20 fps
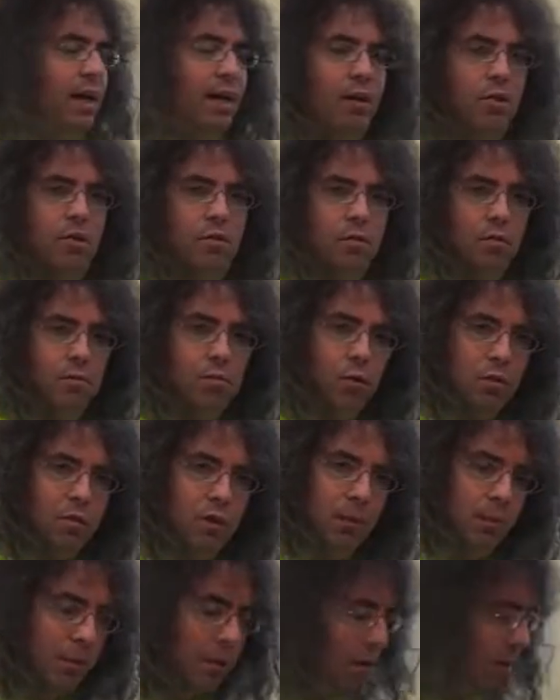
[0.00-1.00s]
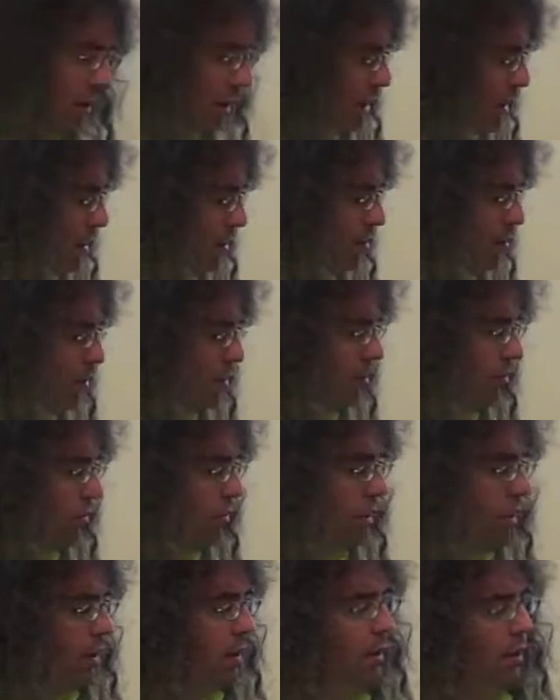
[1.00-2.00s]
hand, more typically in a sort
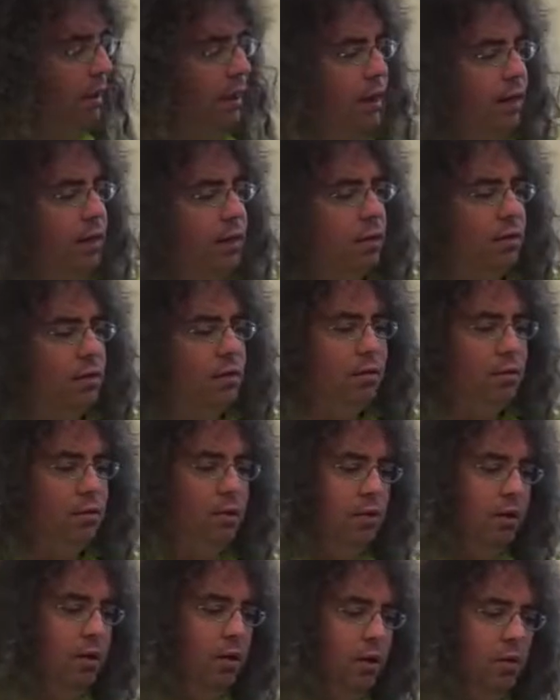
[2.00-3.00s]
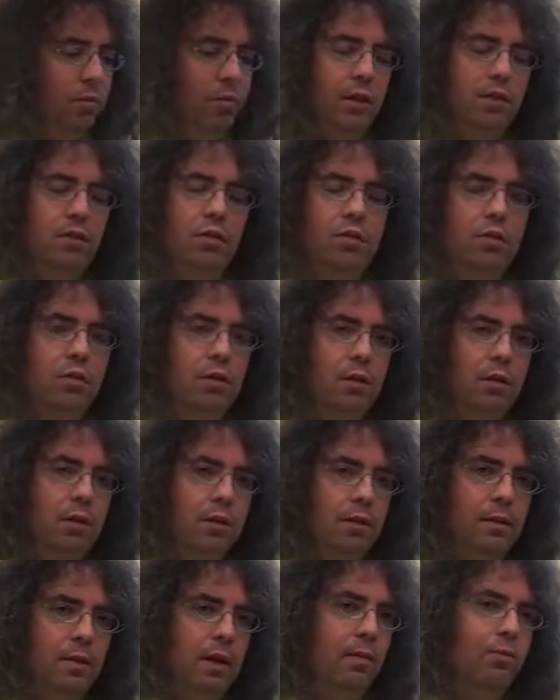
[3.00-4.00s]
of higher
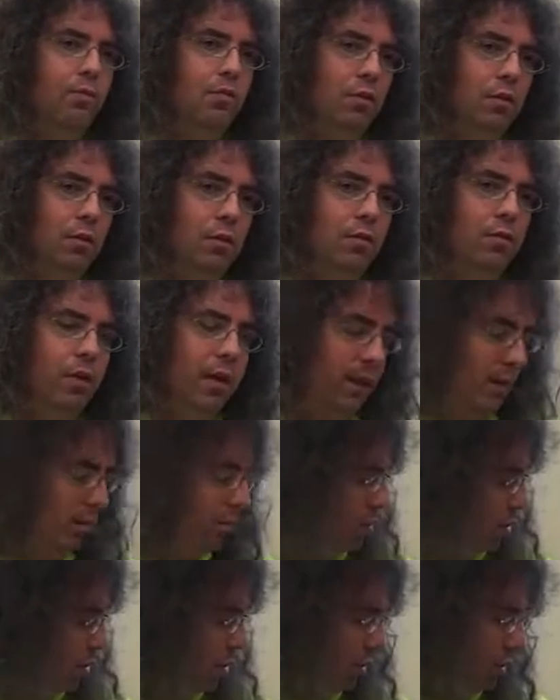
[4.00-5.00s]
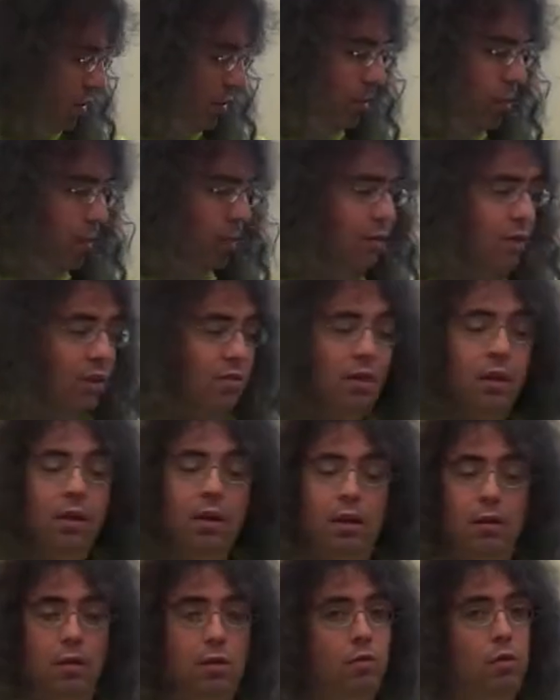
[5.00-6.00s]
register, I'm sort of like doing all this improvisation.
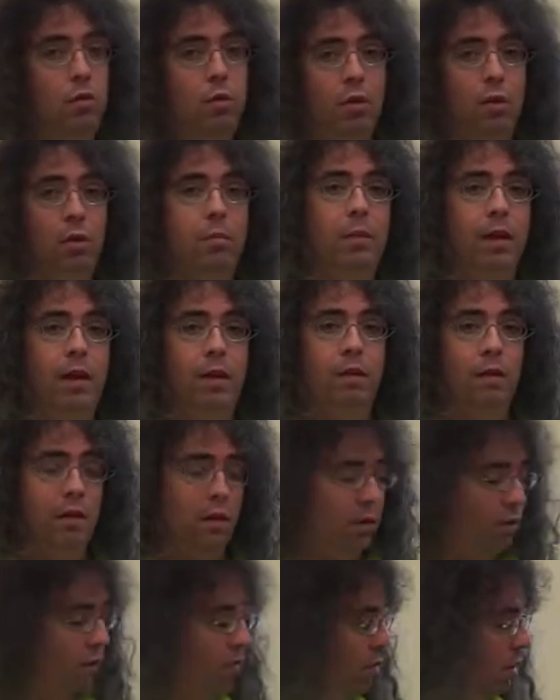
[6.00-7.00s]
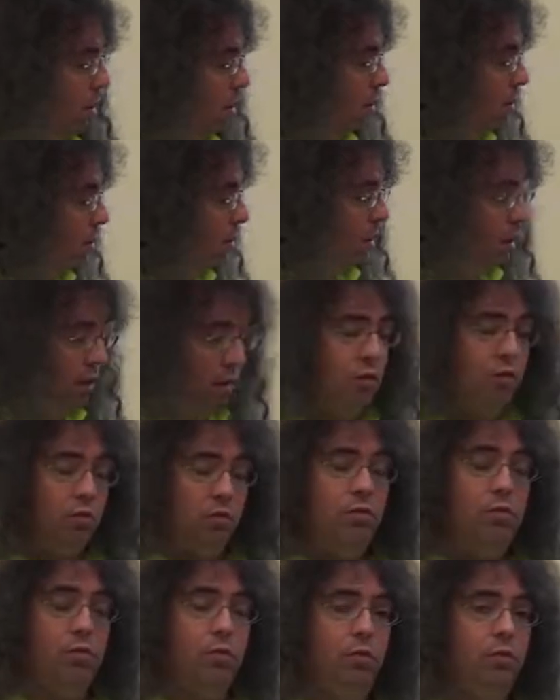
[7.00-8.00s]
The truth of the matter is, it
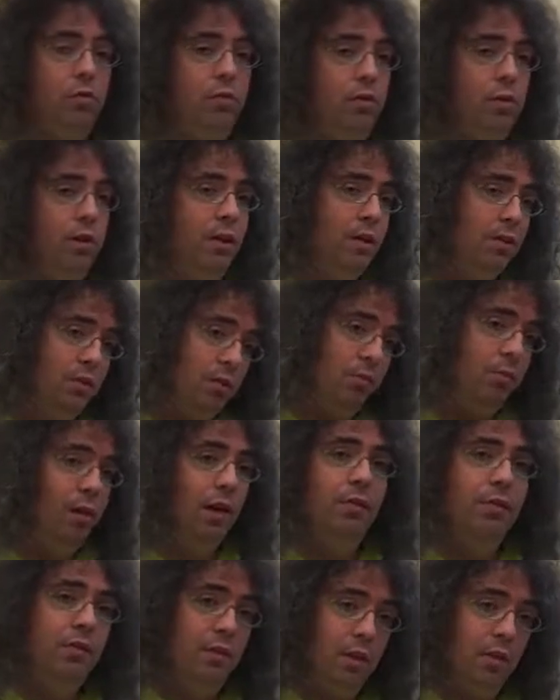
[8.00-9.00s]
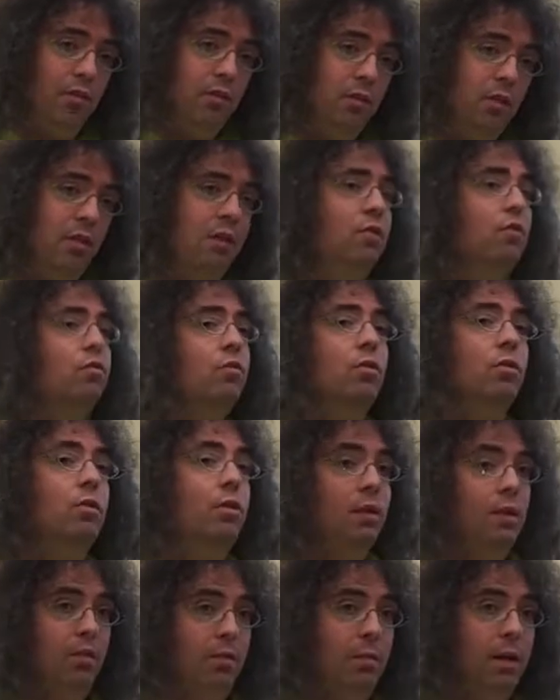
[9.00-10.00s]
is true that it's improvisation. It is true
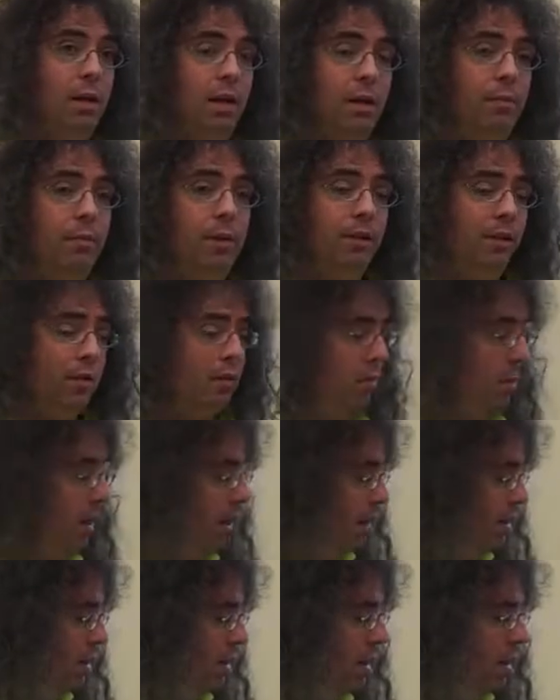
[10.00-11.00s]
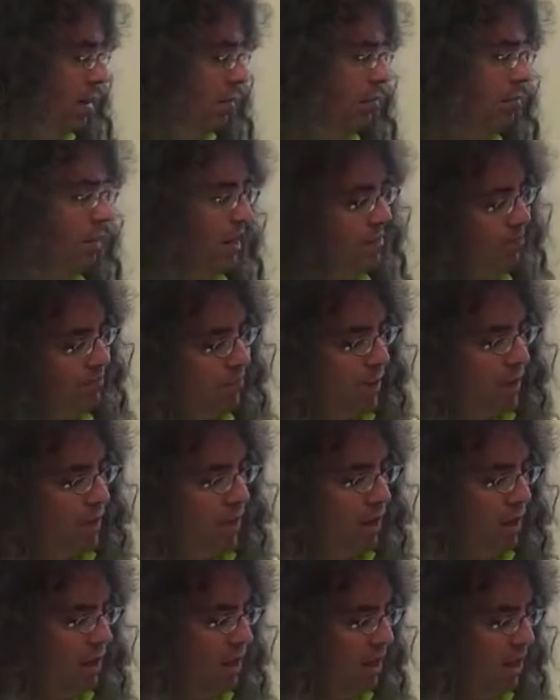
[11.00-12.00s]
that it's made up on the spot,
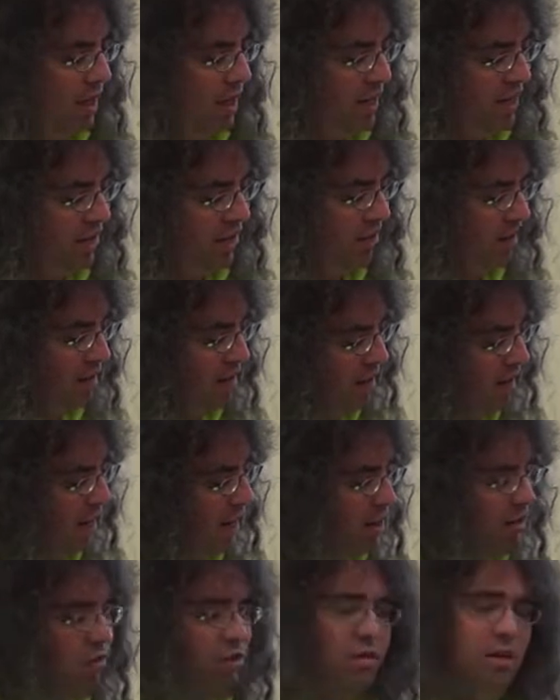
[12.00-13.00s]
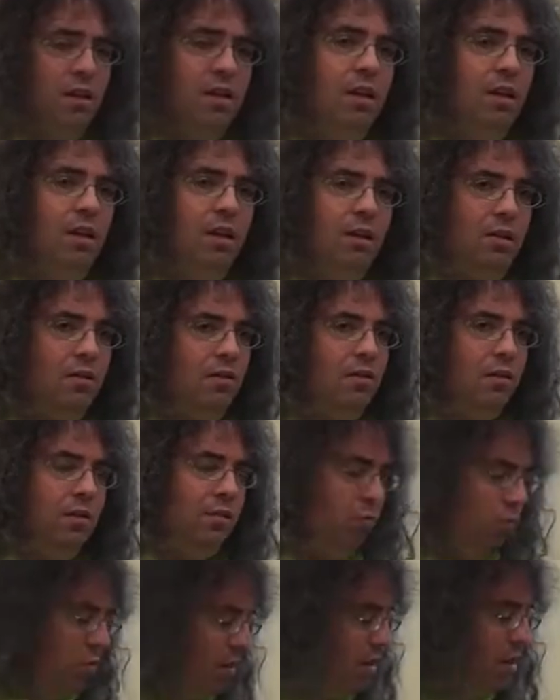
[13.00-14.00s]
but it's actually
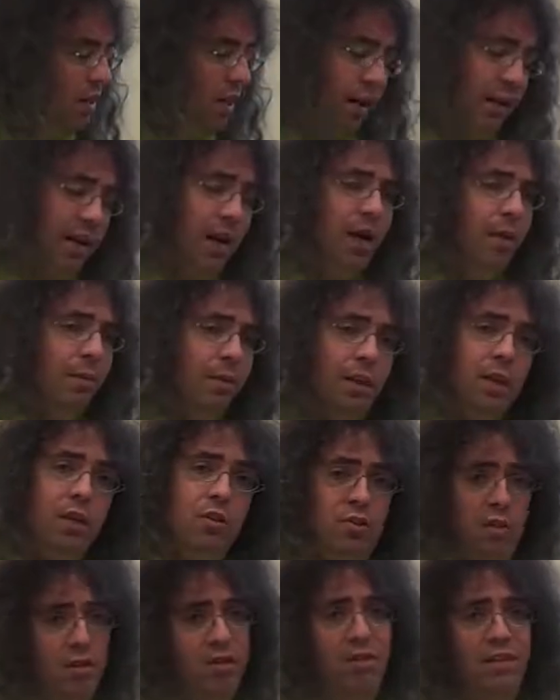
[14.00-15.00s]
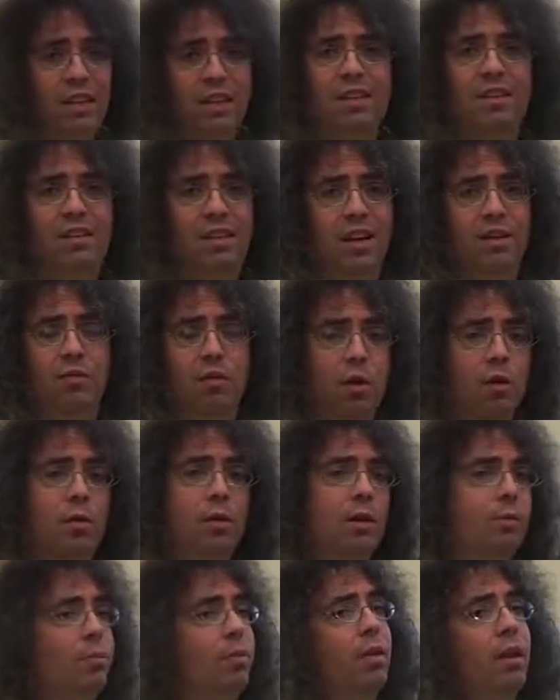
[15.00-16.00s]
really a combination of things that I've
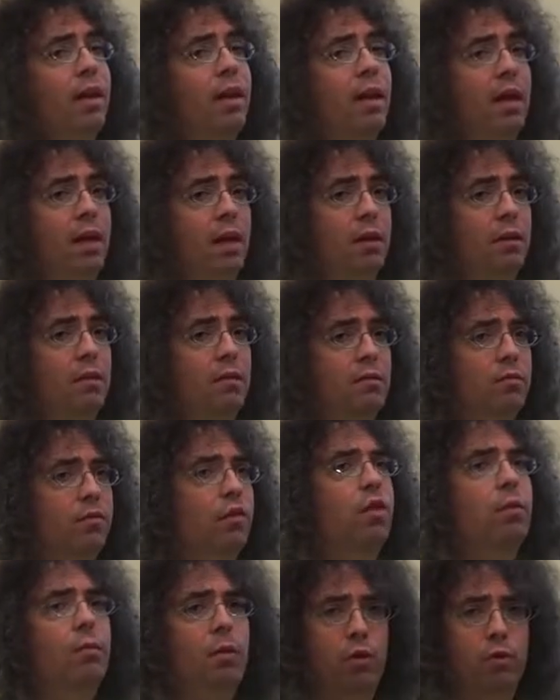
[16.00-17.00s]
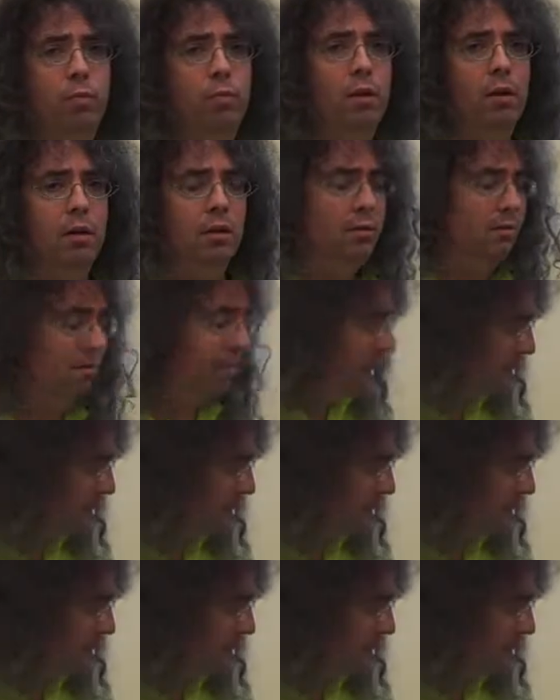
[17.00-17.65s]
already played, for the most part.